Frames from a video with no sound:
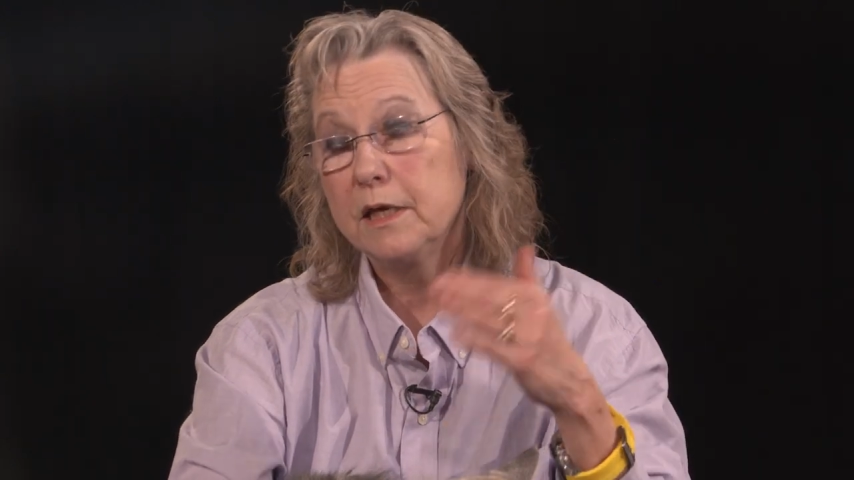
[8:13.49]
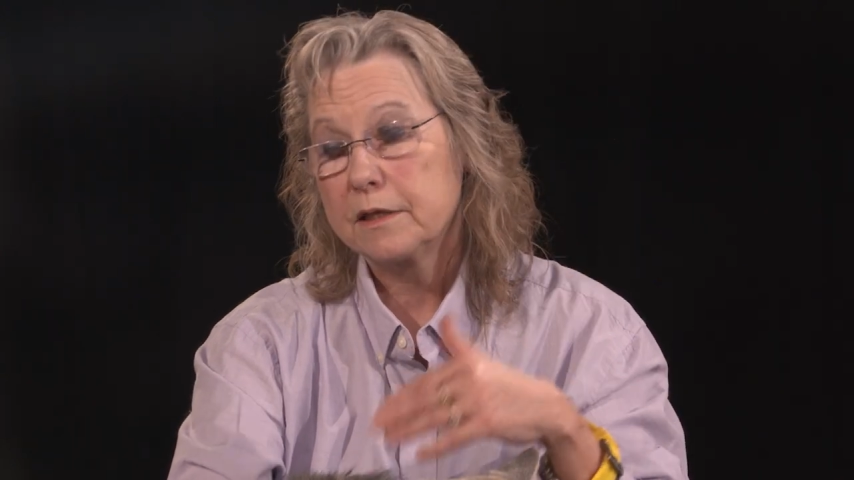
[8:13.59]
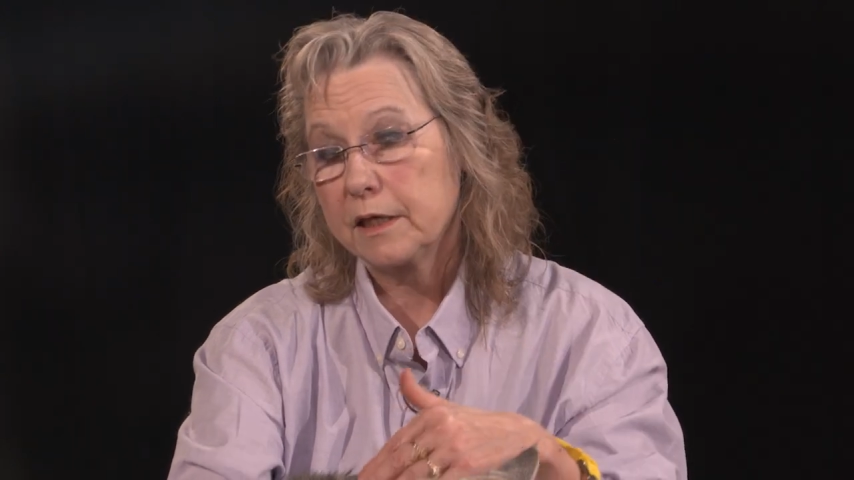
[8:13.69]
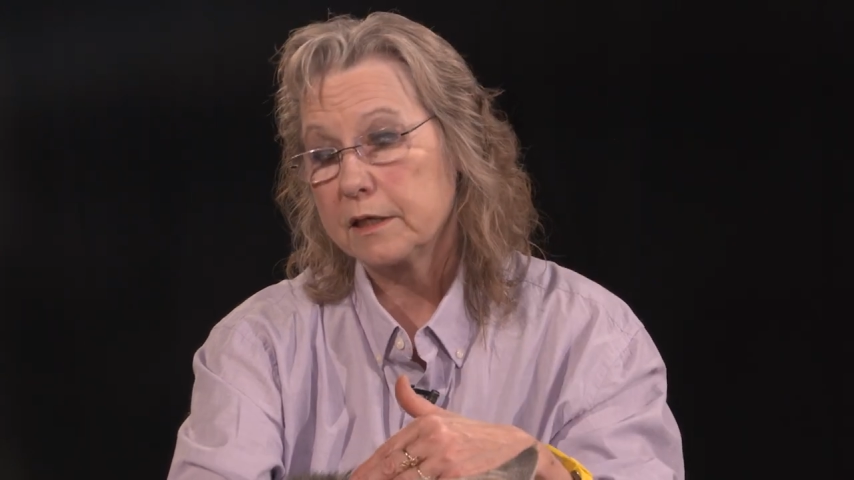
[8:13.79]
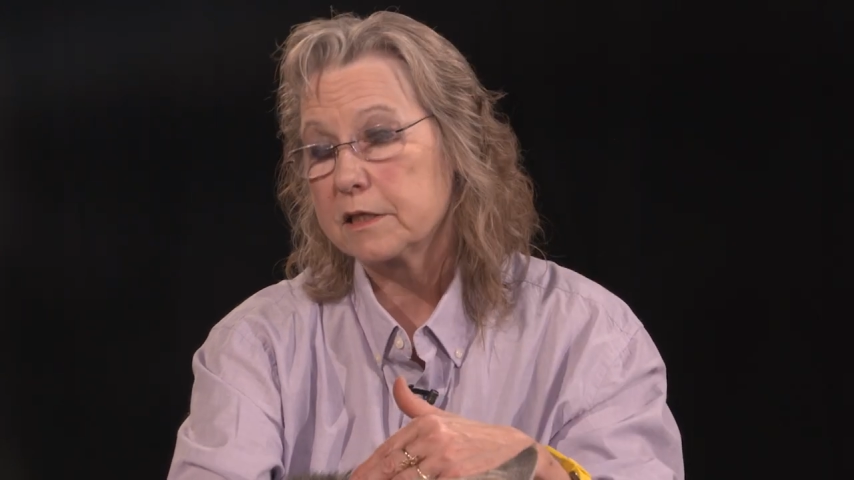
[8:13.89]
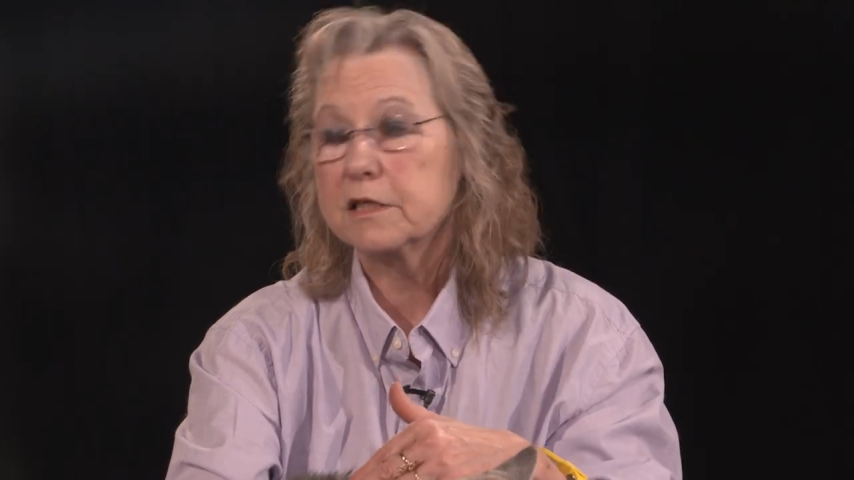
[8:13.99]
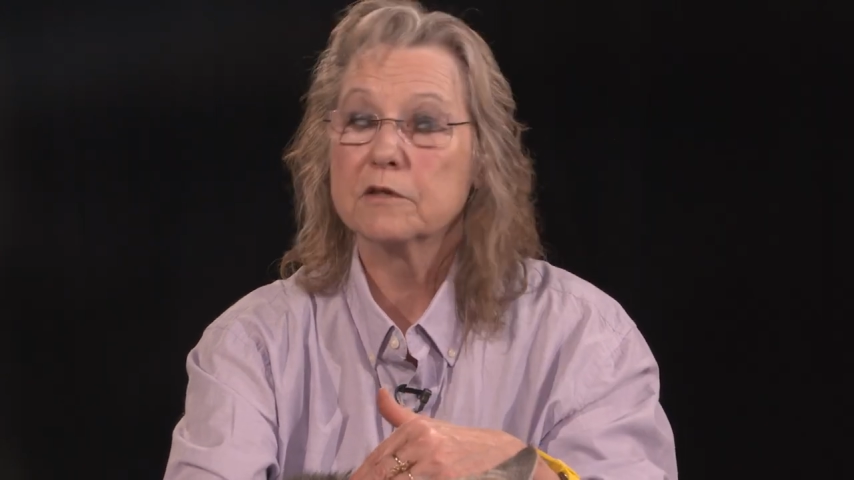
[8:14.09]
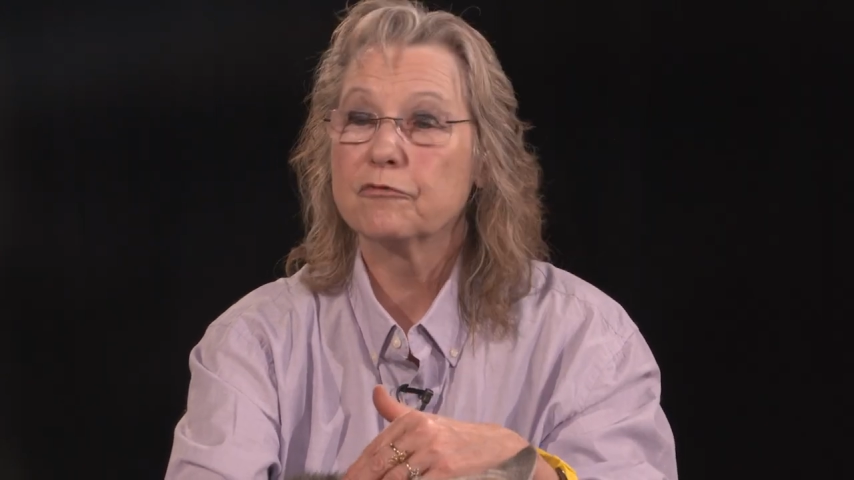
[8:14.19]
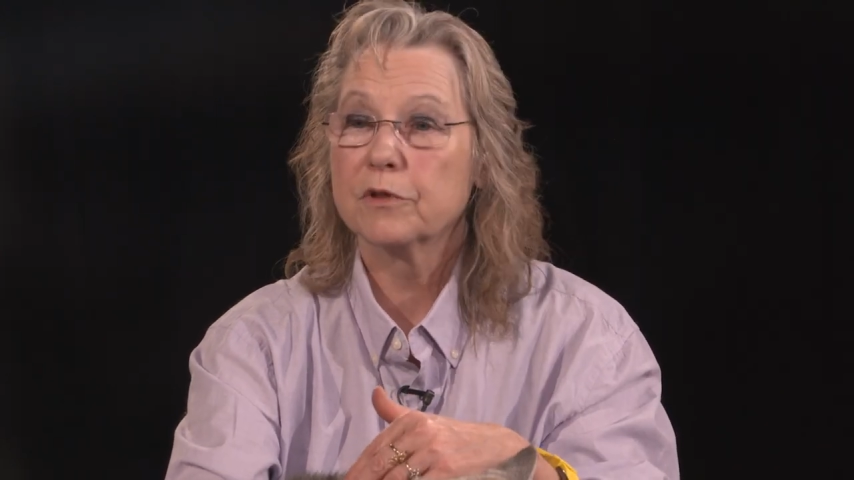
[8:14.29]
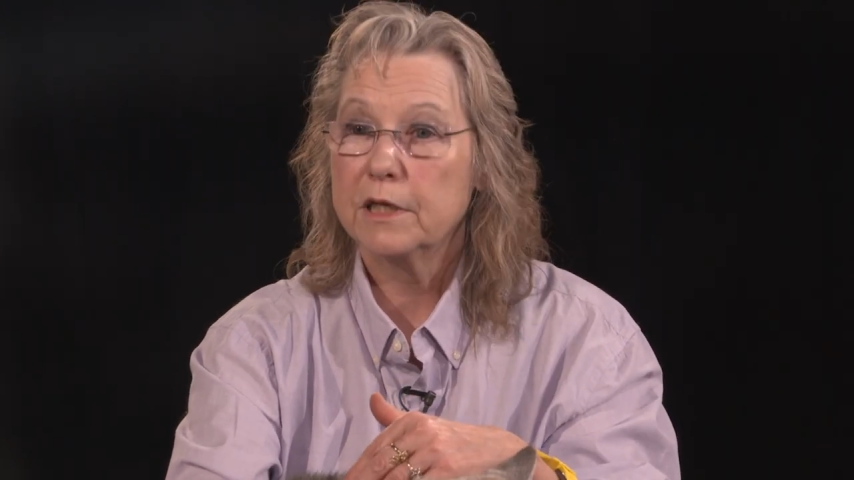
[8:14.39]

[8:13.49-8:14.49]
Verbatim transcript: they can sit for the